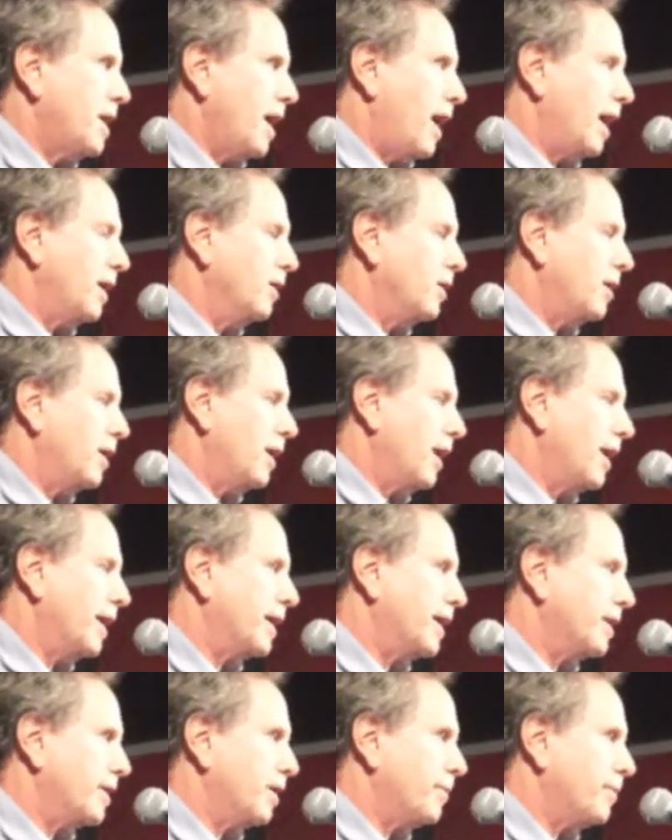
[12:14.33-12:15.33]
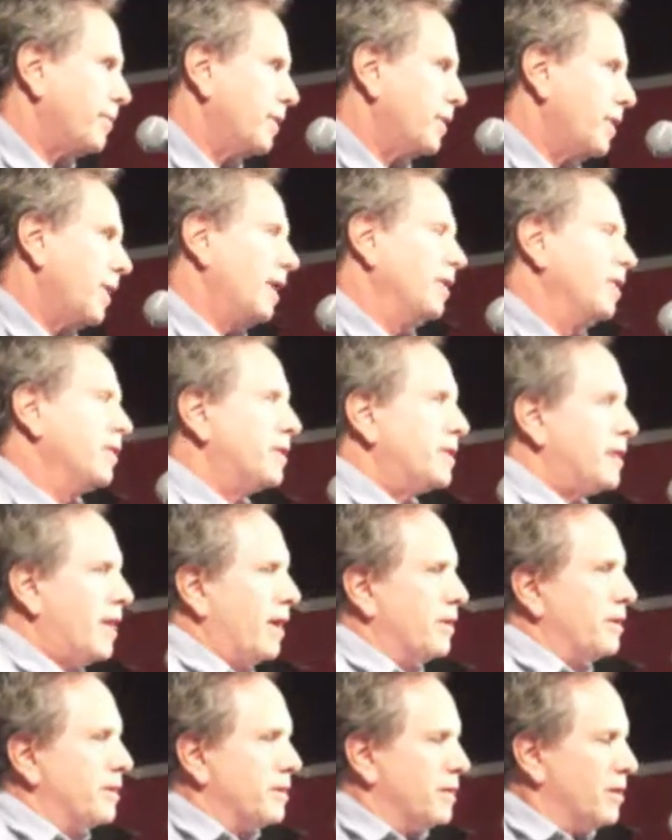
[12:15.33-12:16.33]
I look, I get up. I look
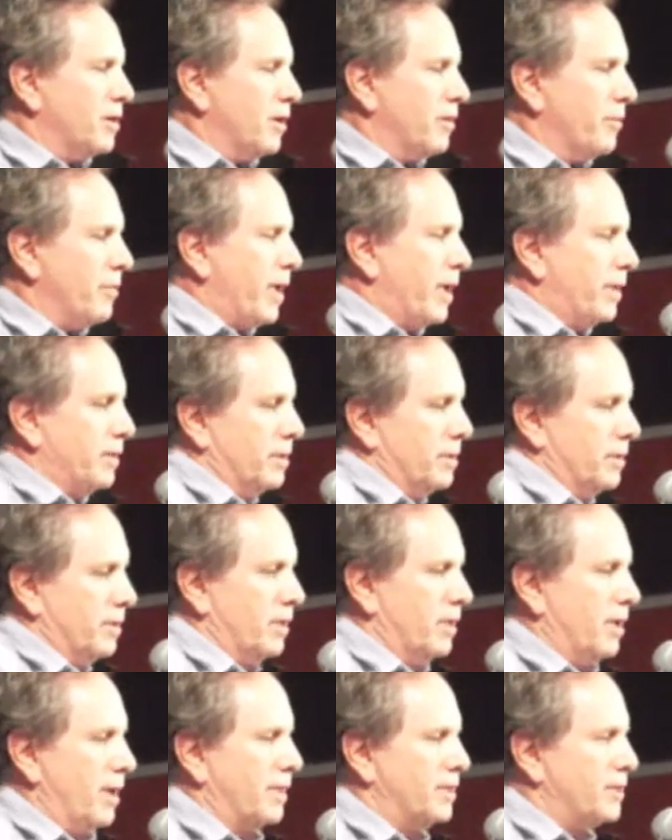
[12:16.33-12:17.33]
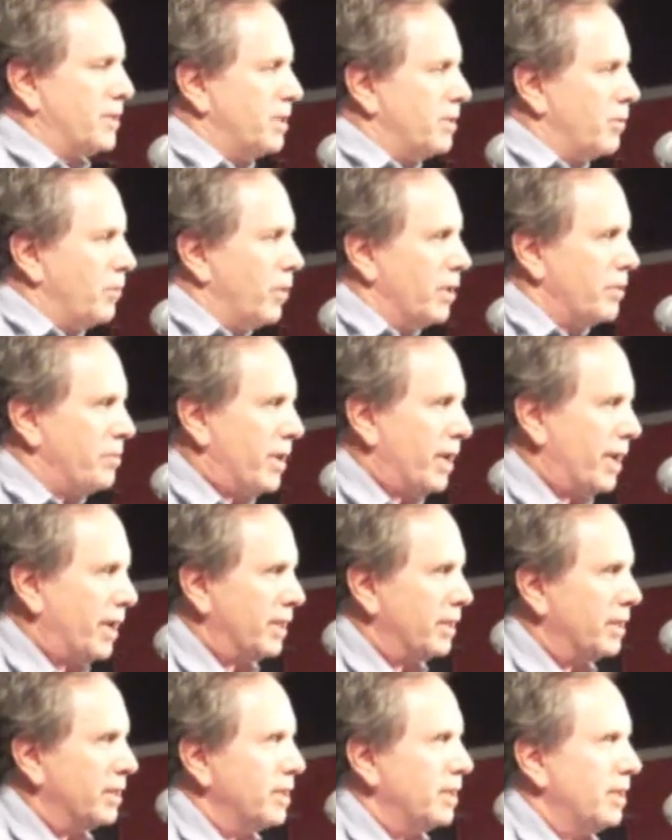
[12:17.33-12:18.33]
down at the young men. I see the one
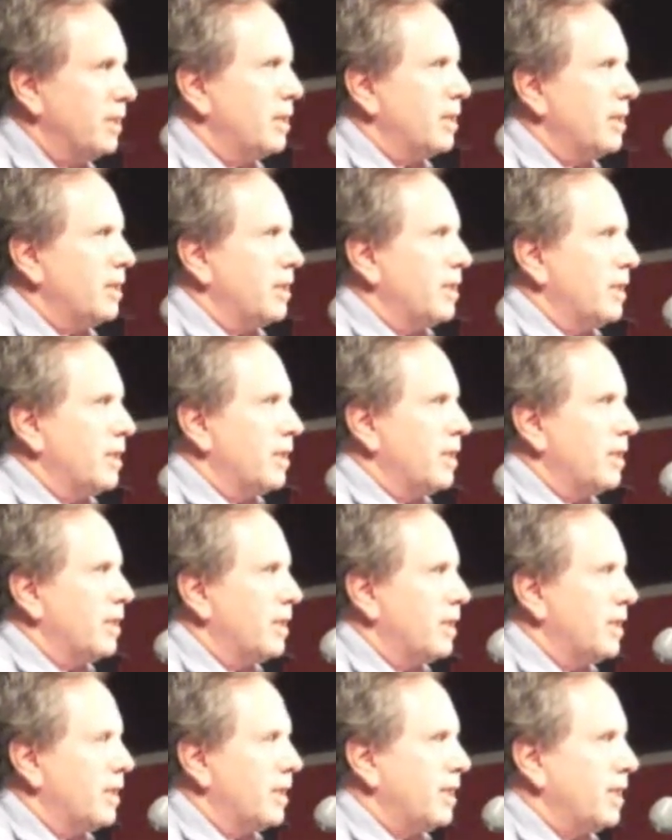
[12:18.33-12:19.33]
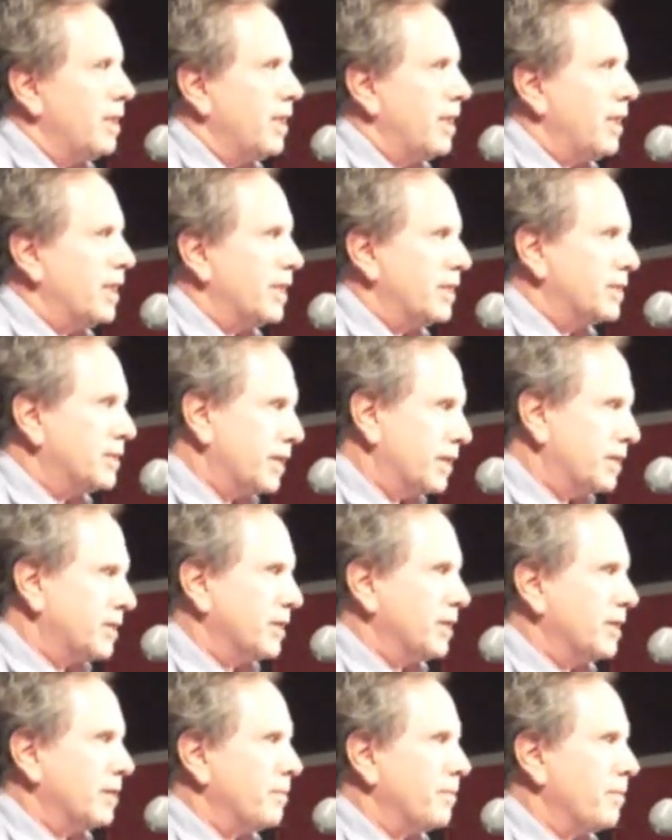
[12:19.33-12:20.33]
man. And I said to
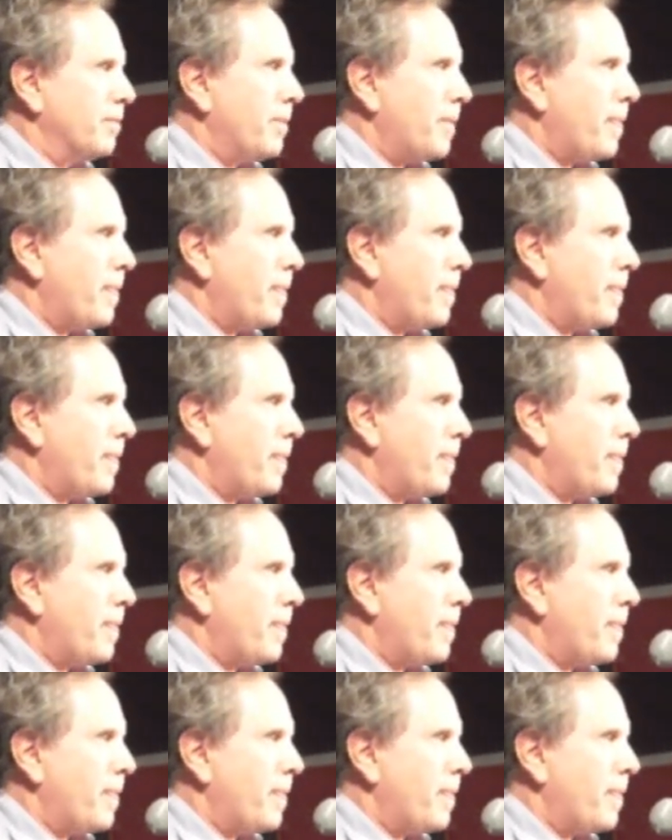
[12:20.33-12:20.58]
him,